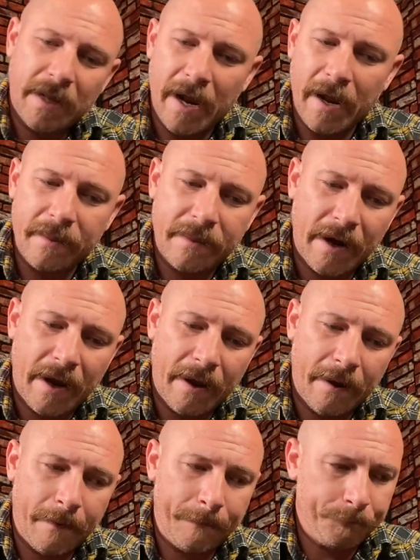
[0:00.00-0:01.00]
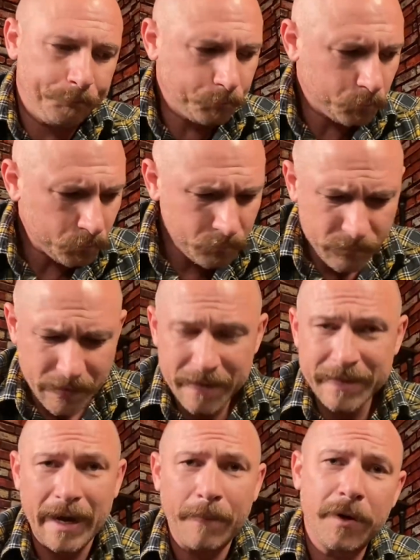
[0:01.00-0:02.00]
that I'm
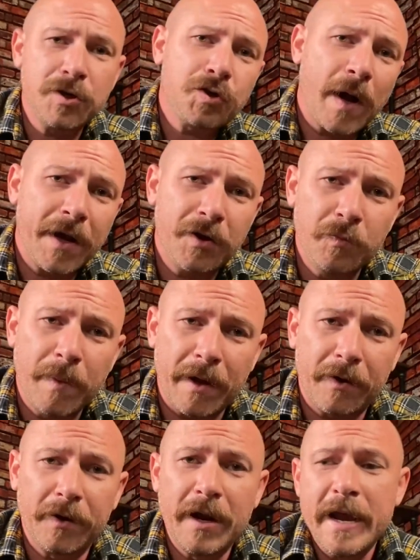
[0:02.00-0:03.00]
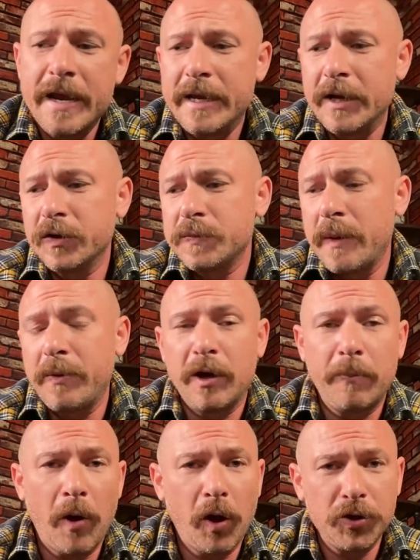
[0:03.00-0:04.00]
going to try to do better. Here's maybe an
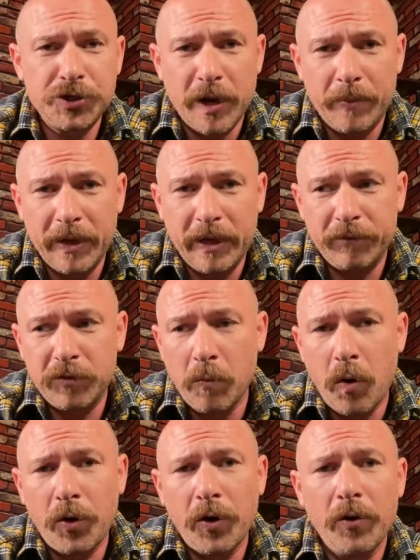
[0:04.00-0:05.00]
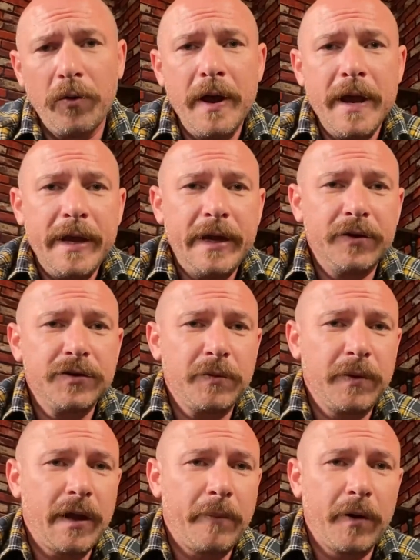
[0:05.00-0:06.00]
apology I'm going to give tomorrow. Here's
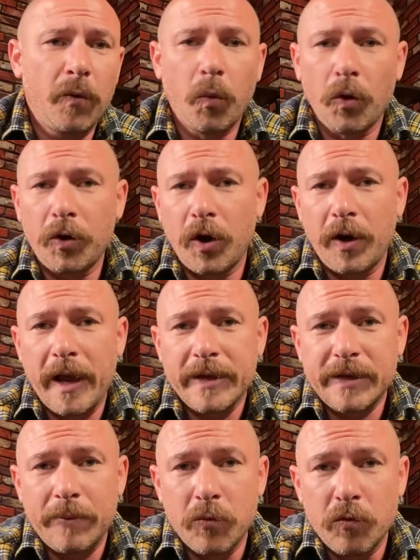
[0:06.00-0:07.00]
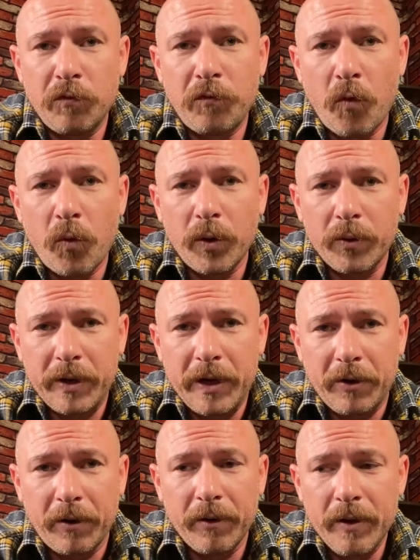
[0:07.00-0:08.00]
something I'm going to work on as I move forward
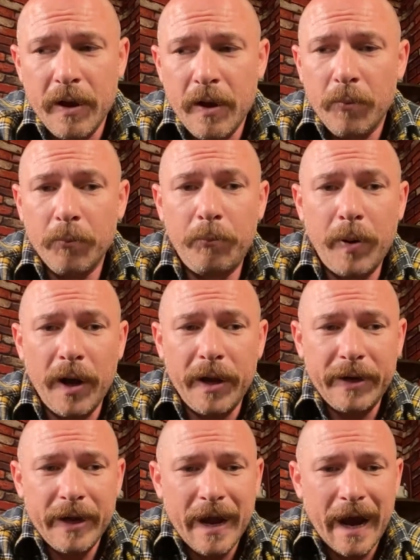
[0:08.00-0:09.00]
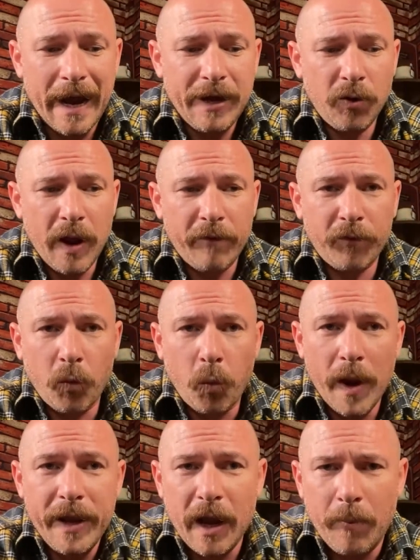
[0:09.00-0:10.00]
here. But I don't ever
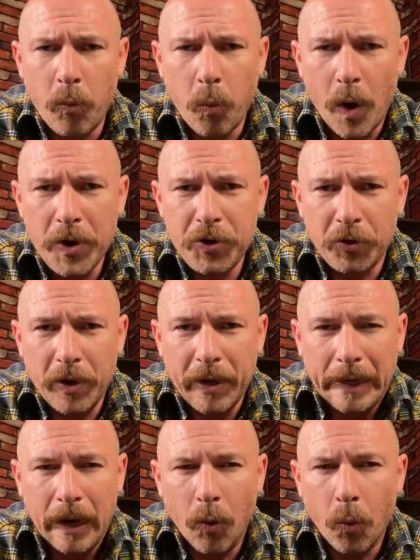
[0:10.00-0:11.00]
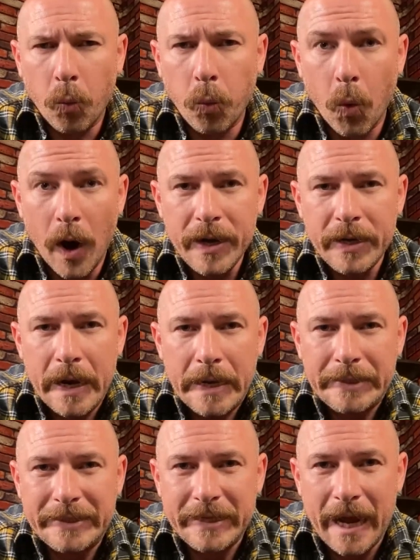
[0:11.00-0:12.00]
wake up wondering, what
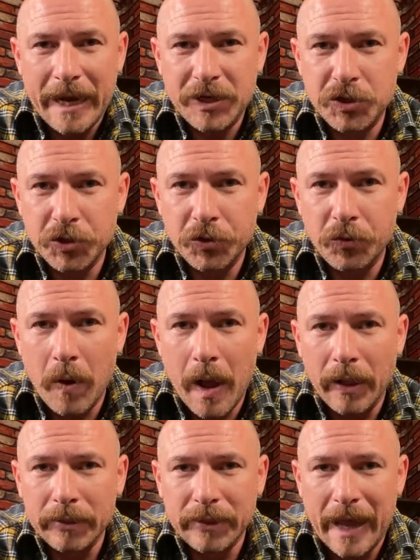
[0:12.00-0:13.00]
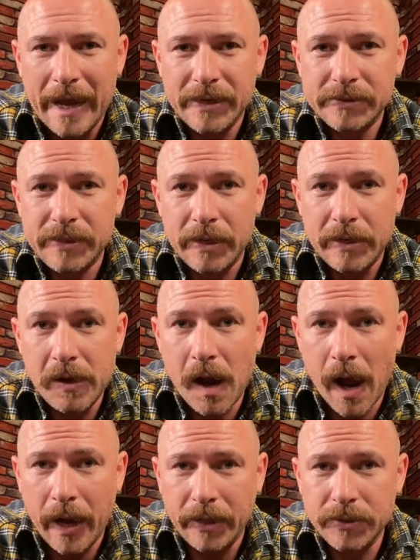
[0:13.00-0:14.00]
did I do last
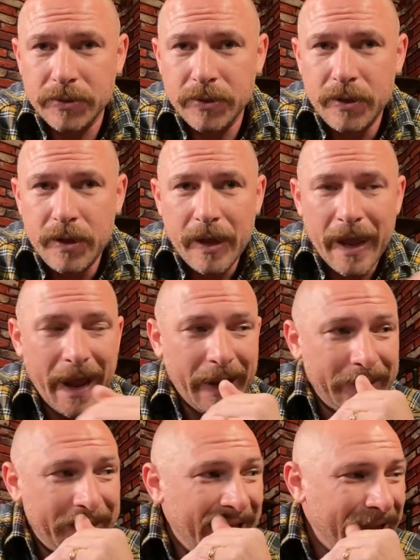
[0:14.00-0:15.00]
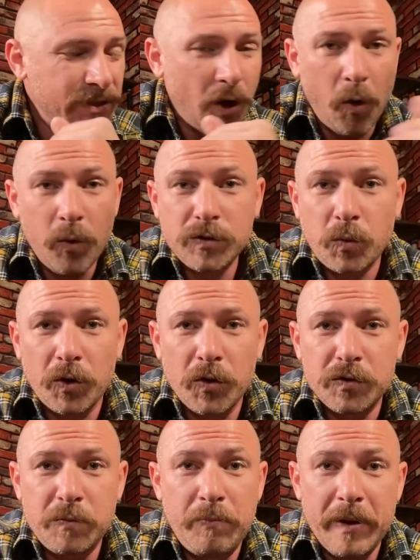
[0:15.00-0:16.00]
night? And that's always one of
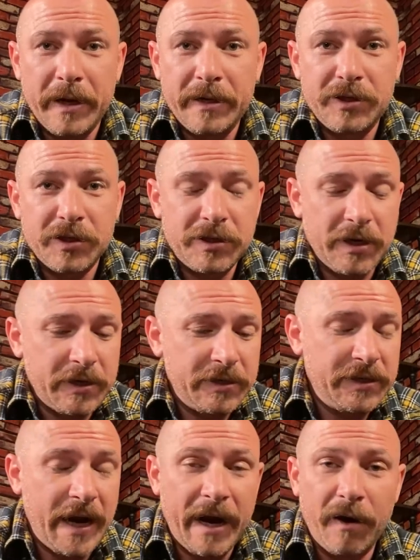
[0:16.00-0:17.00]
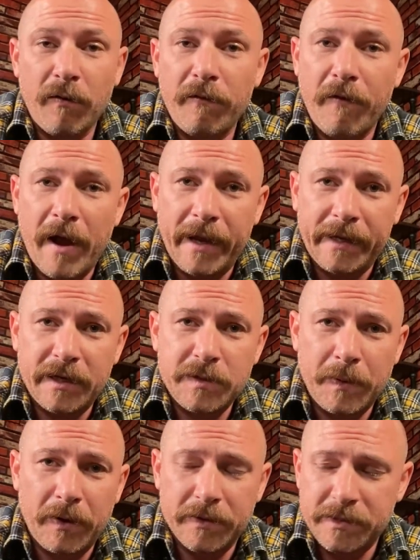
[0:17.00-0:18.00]
those big, just terrifying
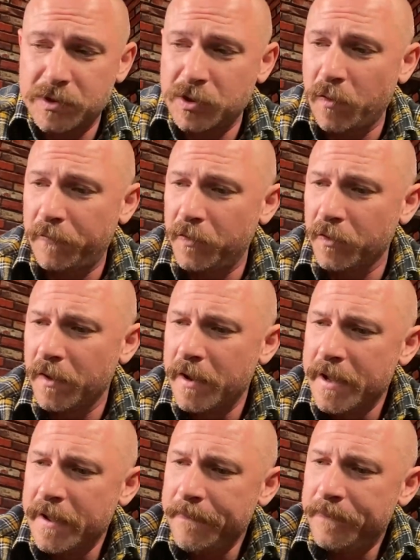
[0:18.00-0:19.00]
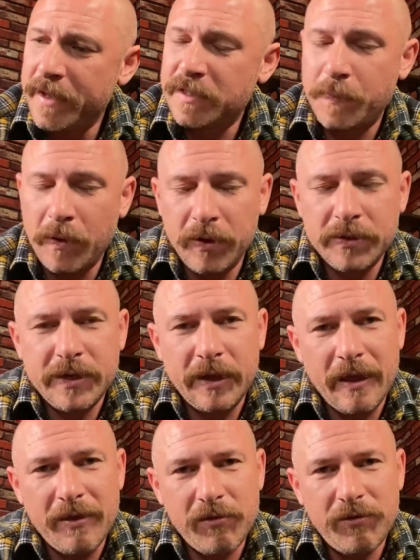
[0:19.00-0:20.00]
experiences. So if you're
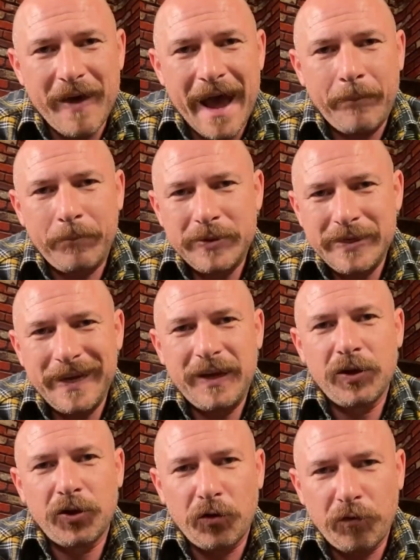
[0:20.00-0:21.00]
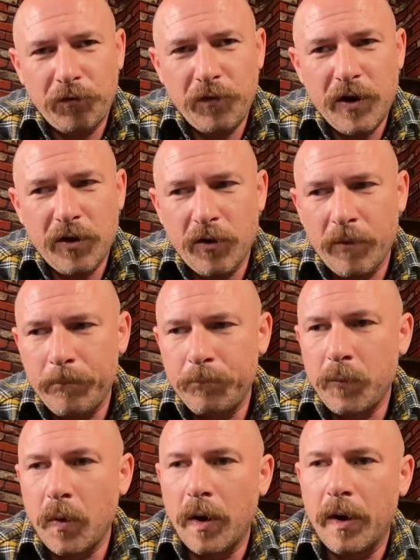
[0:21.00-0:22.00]
experiencing that particular fear
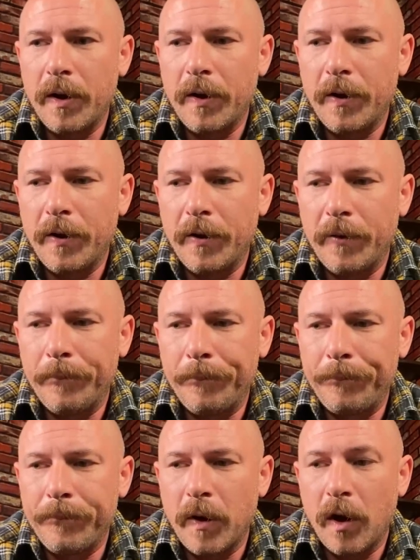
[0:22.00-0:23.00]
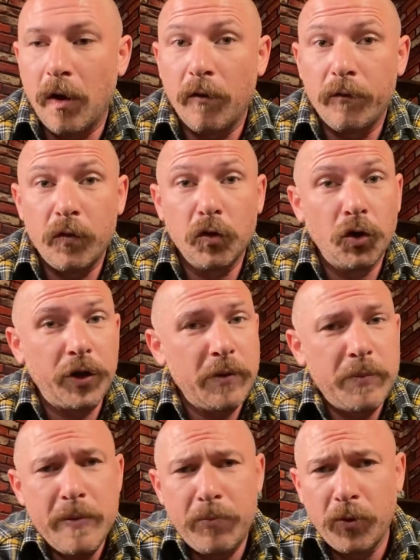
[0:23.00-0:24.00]
of
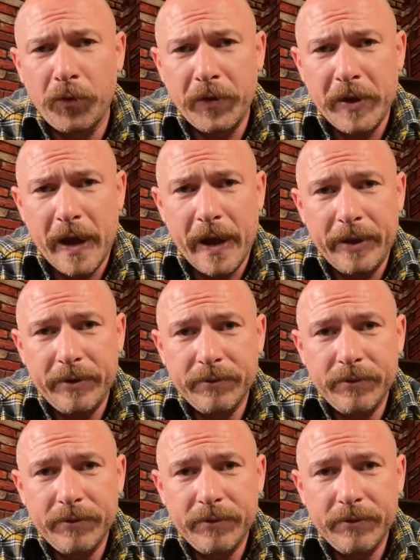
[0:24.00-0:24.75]
looking people in the eye,